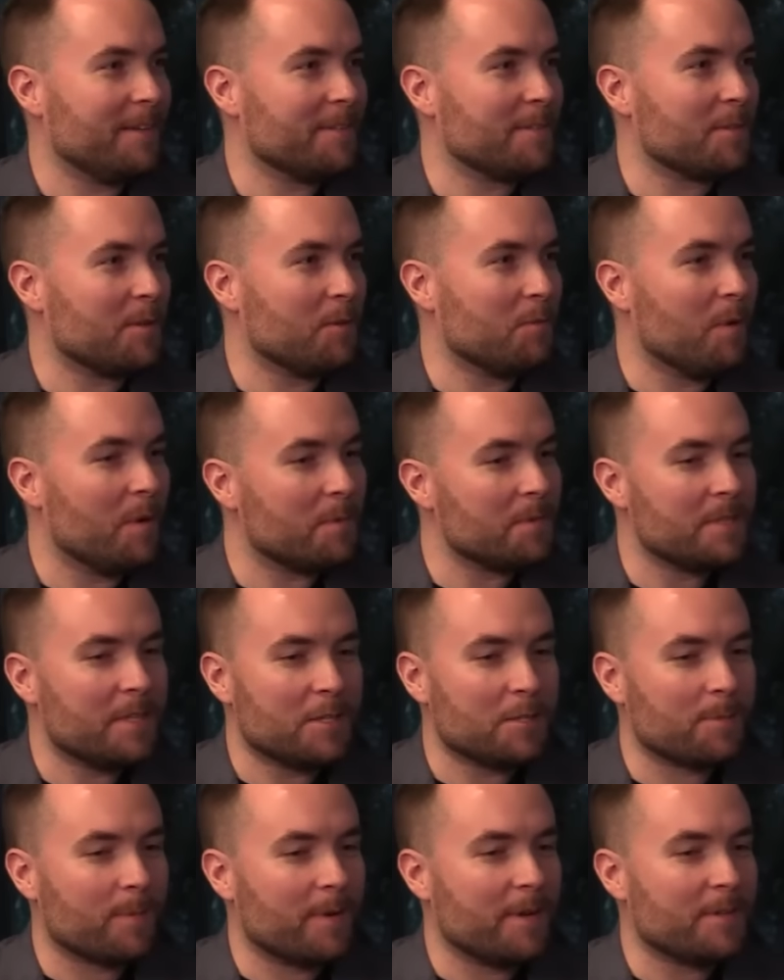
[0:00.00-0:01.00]
So what was the
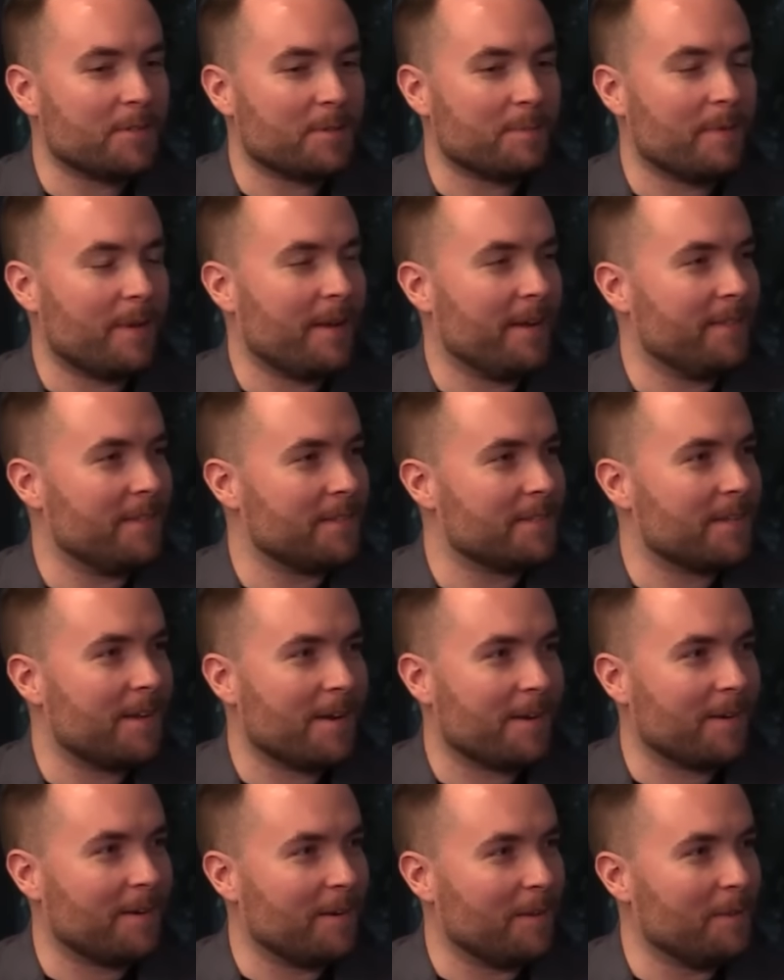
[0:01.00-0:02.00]
inspiration behind the
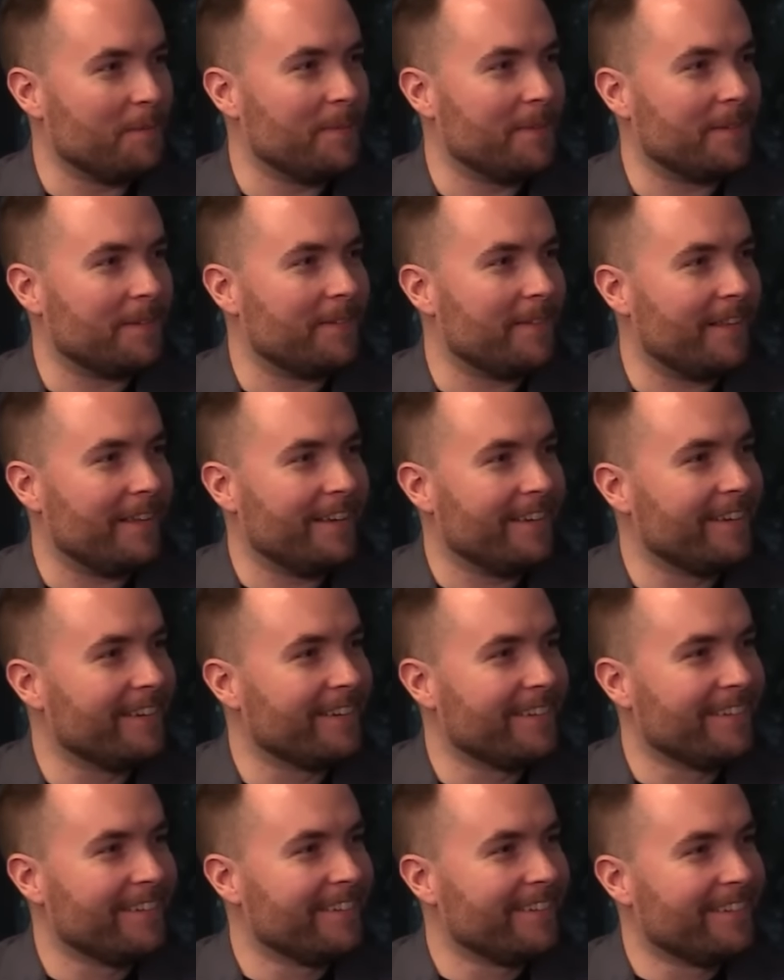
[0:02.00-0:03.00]
soccer element of that?
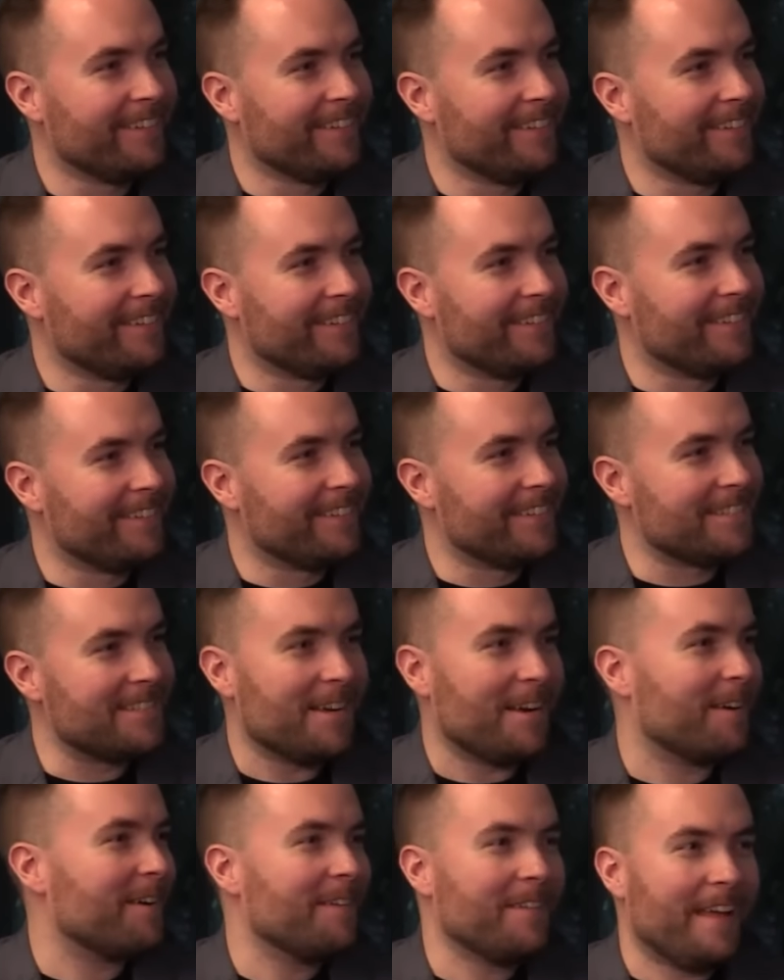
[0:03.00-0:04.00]

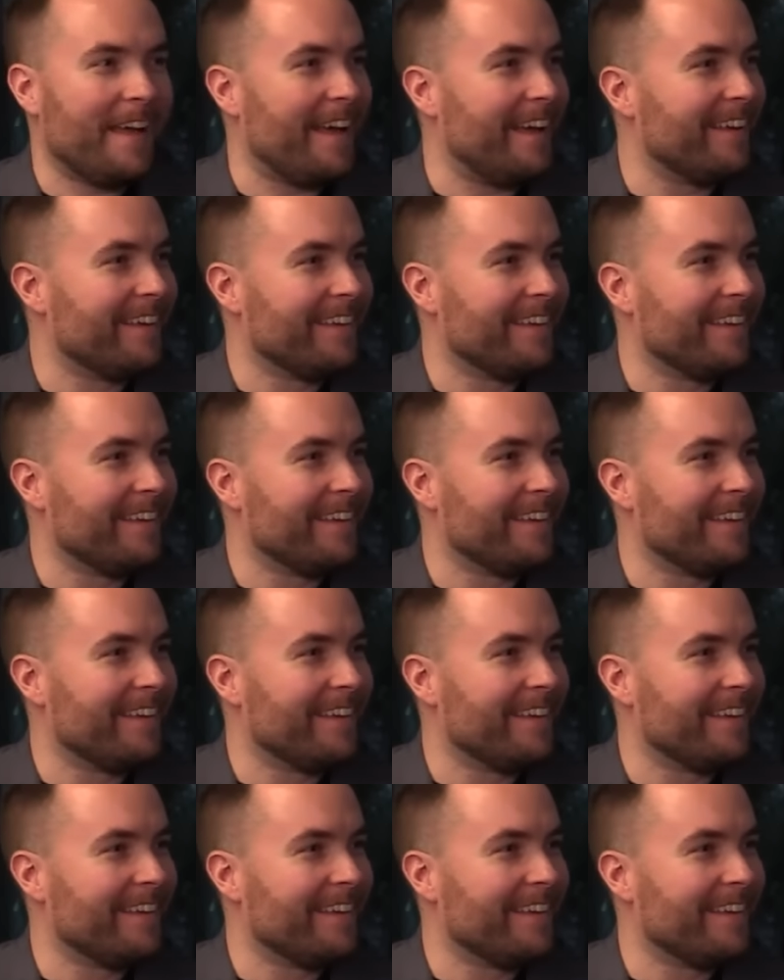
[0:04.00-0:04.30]
Soccer, yeah.